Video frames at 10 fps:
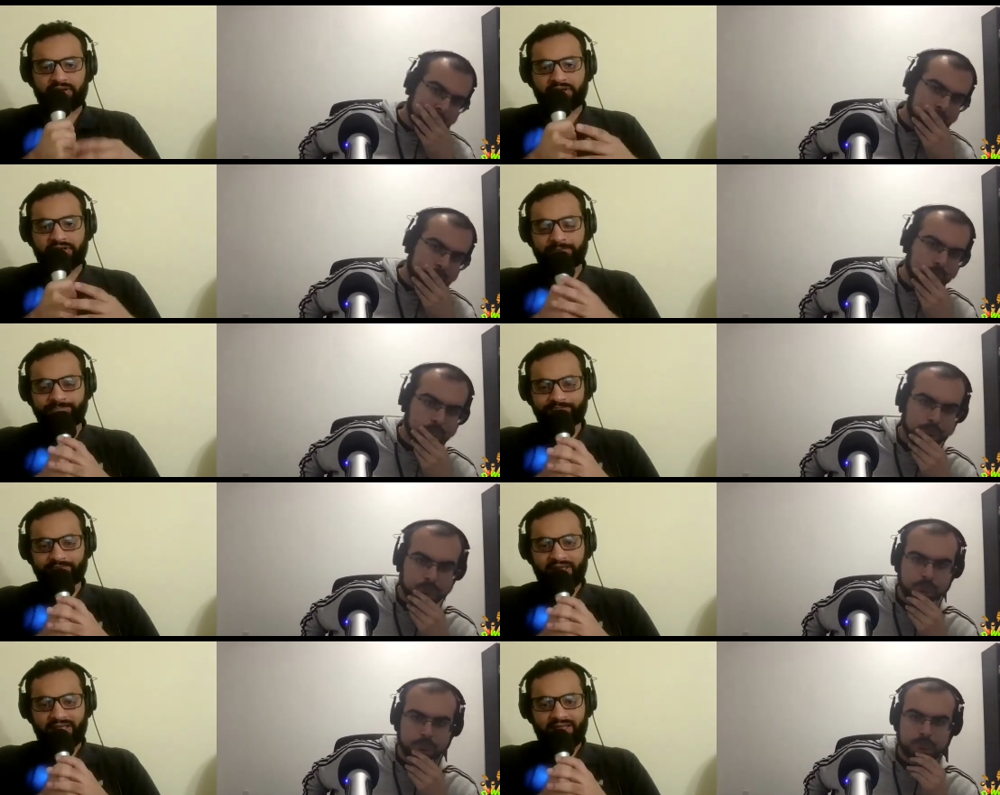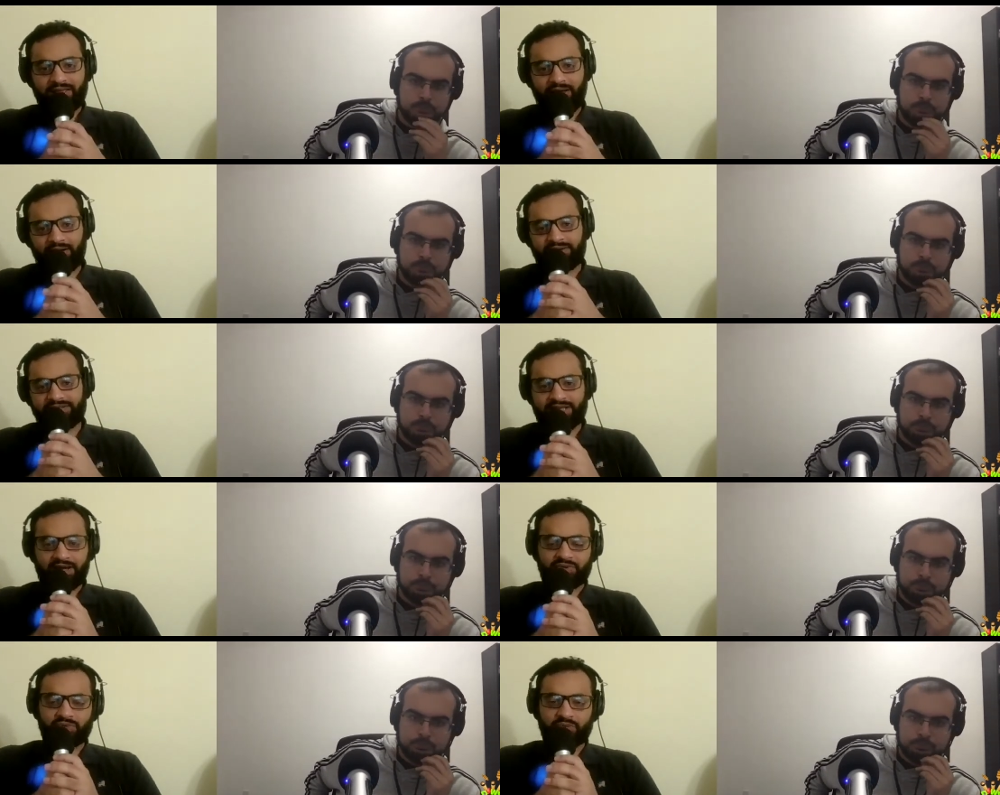Speaker 1: uh, uh, it's hard
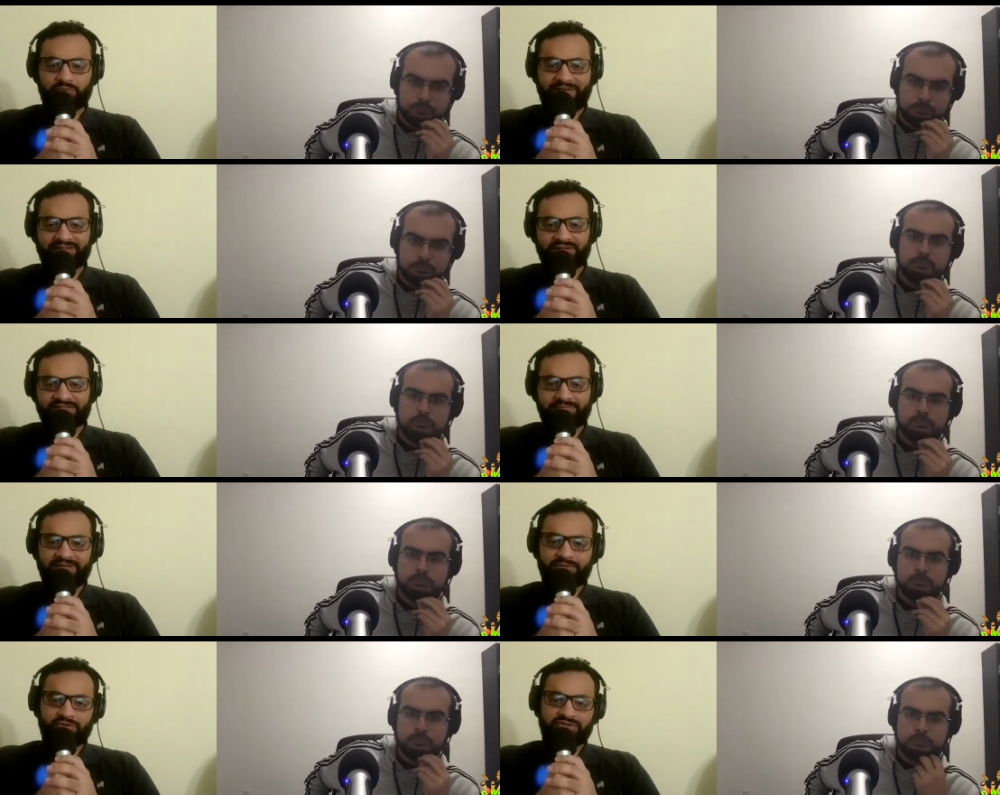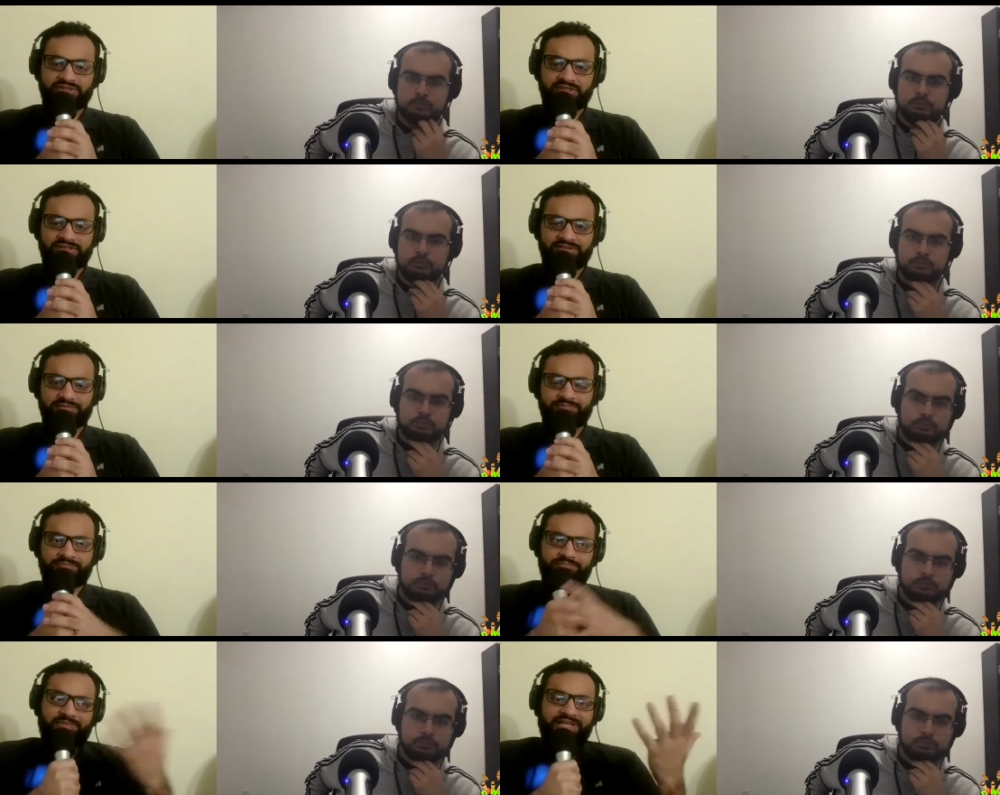to make the make those uh,
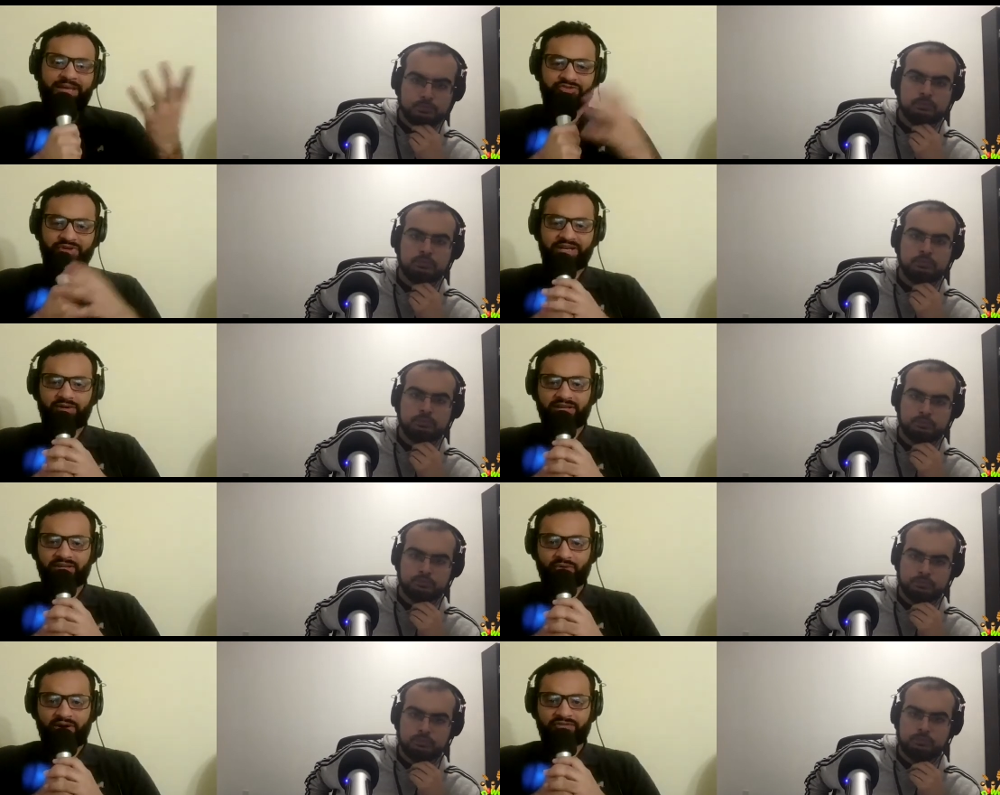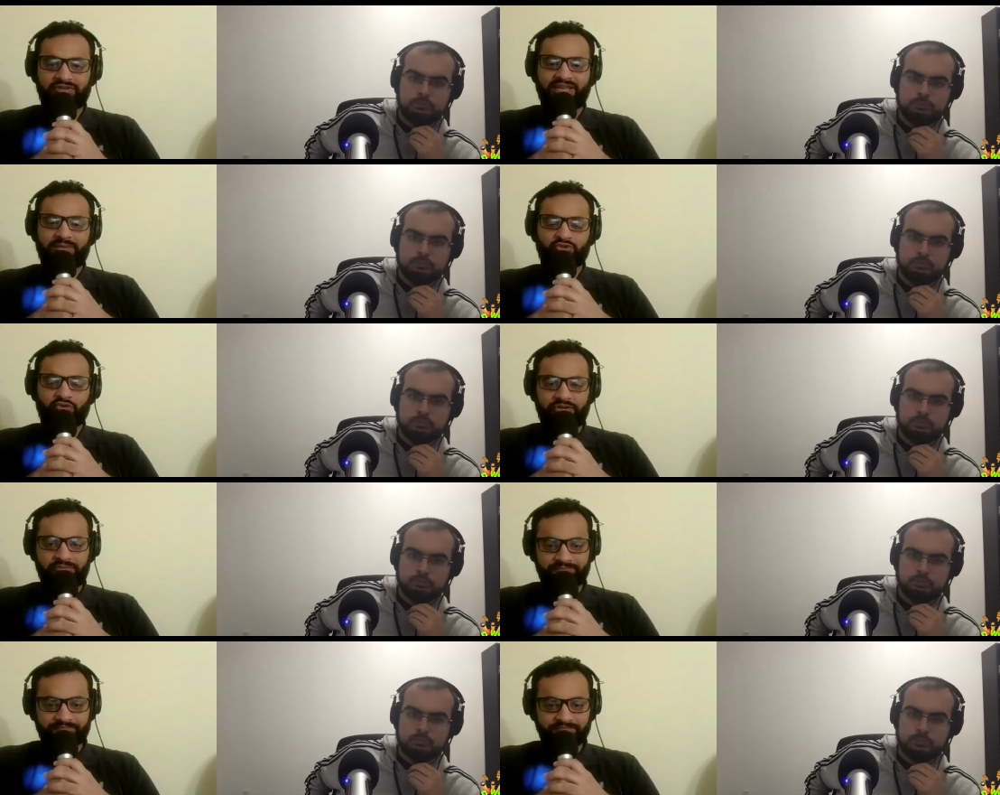claims right now. Like you know, after the game's over.
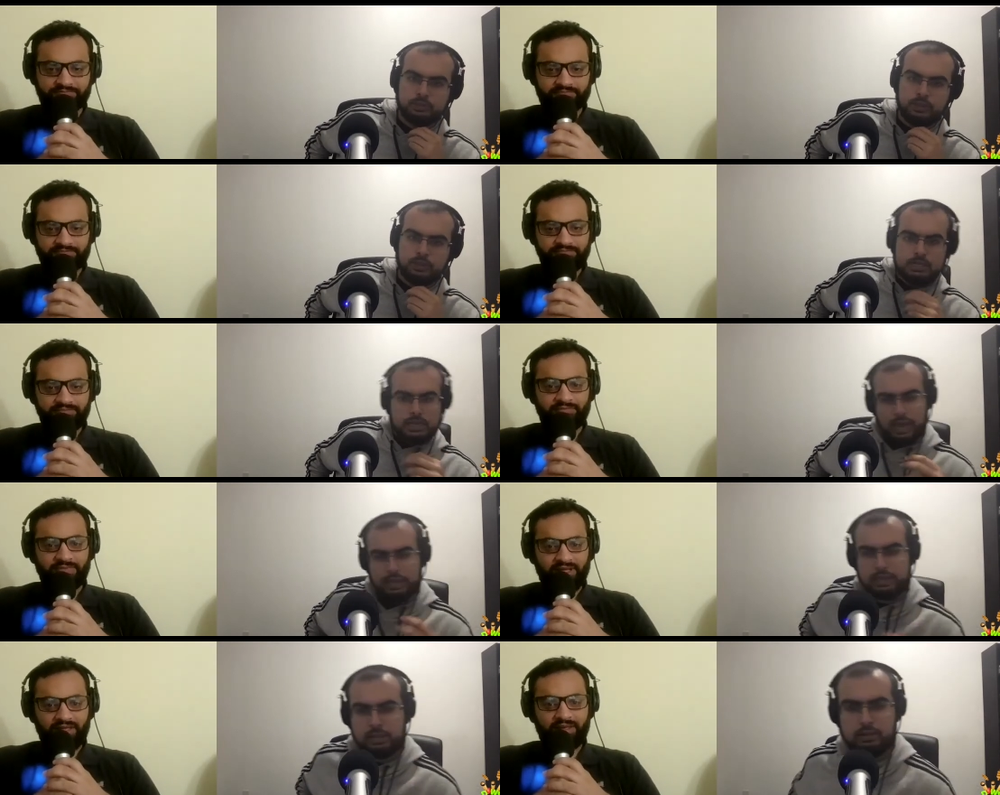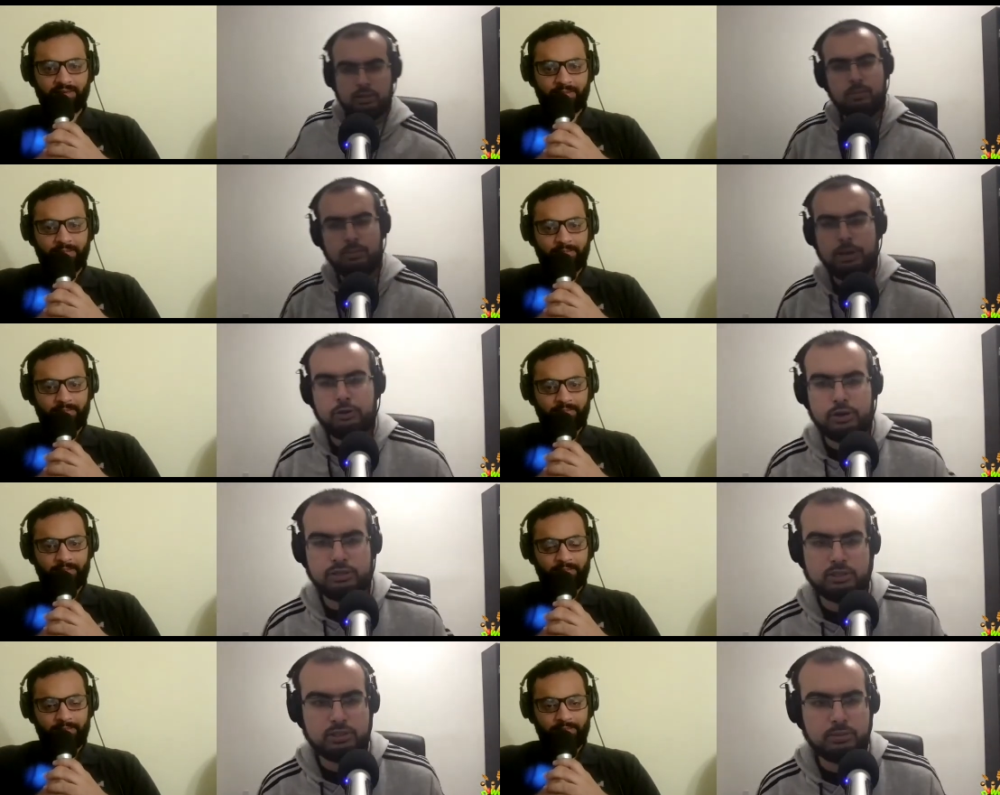
Speaker 2: Yeah, I think the main
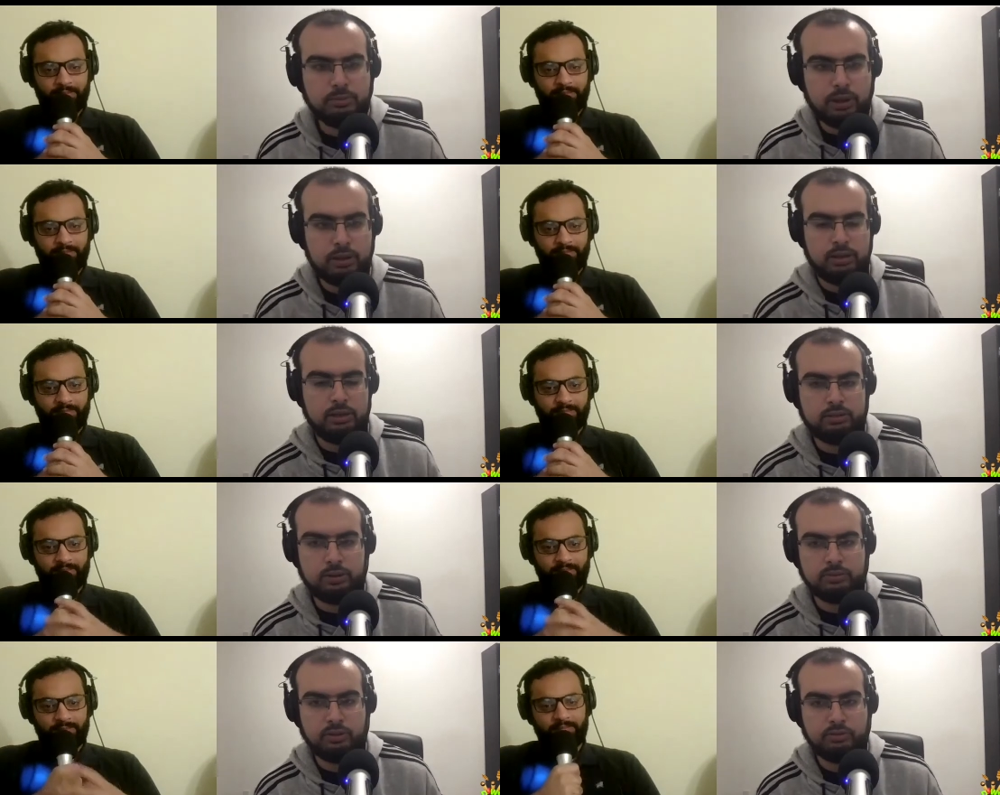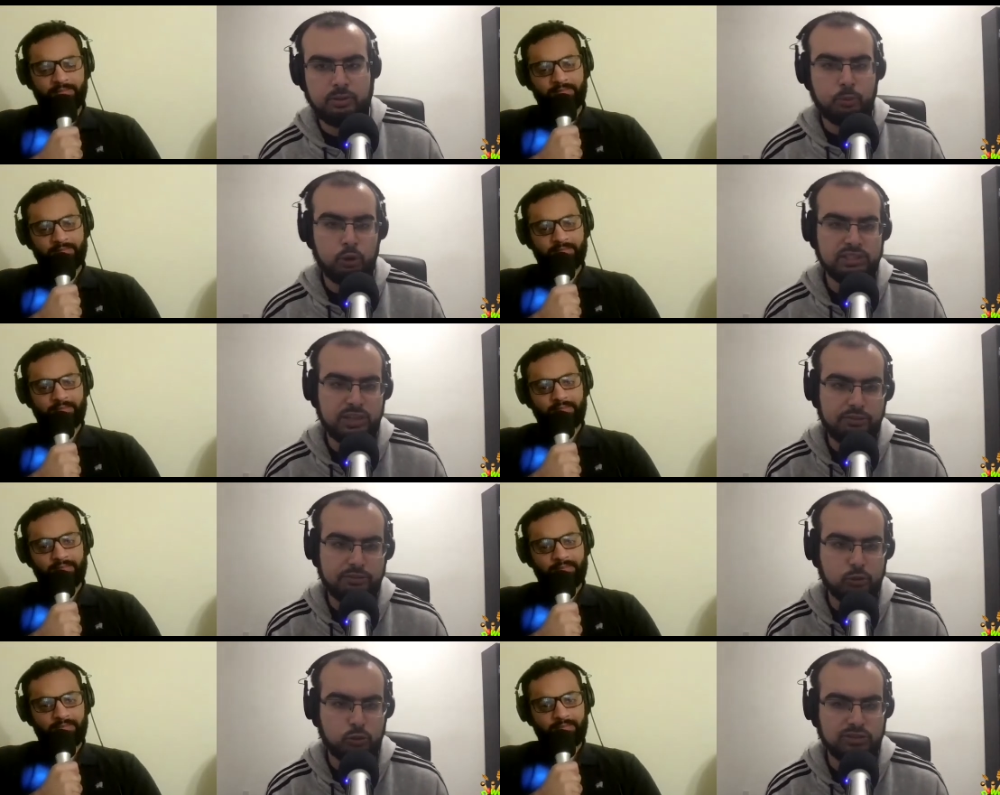criticism uh, in terms of the bowling side of things
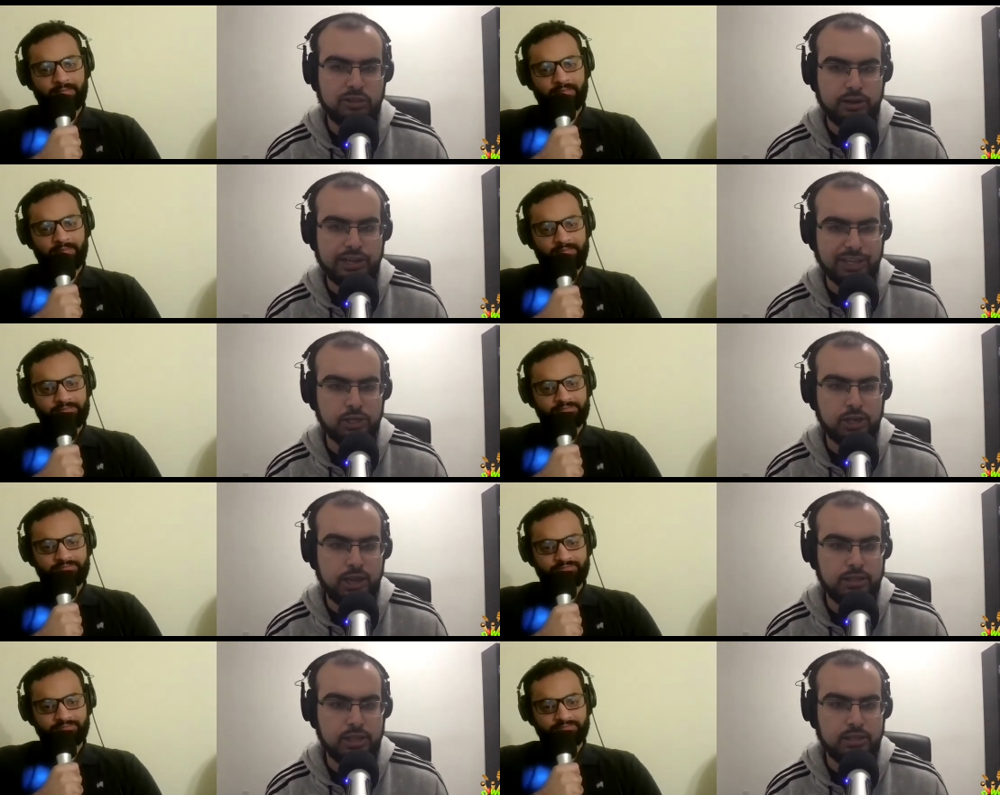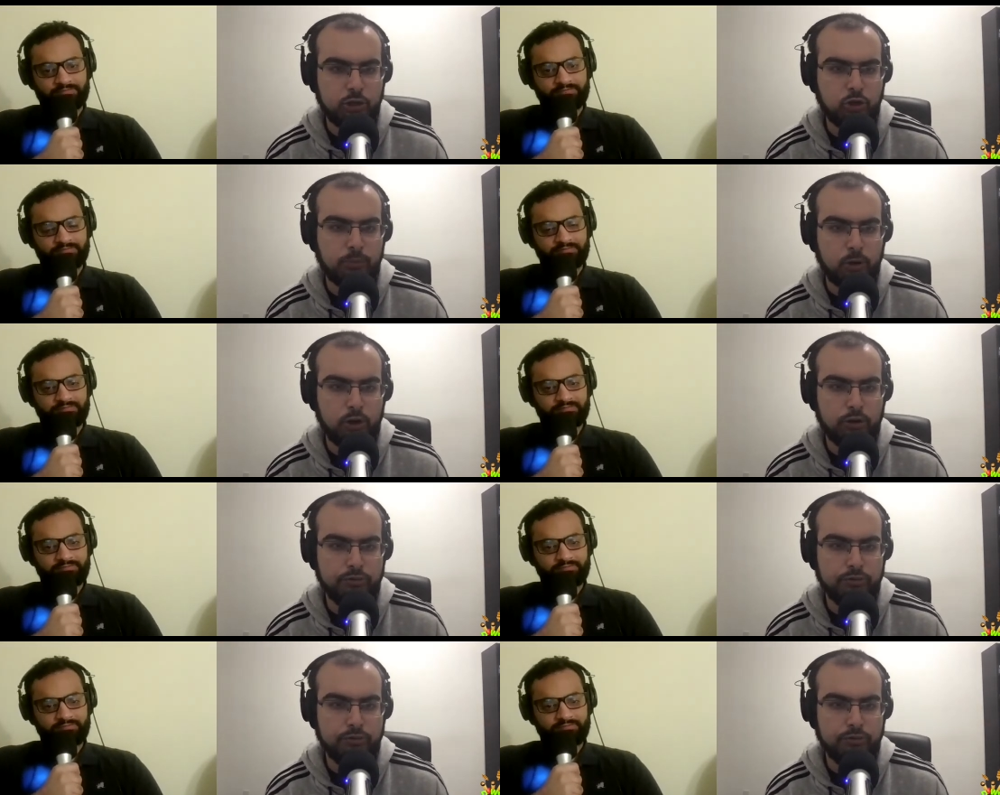was their catching. I think they dropped a lot of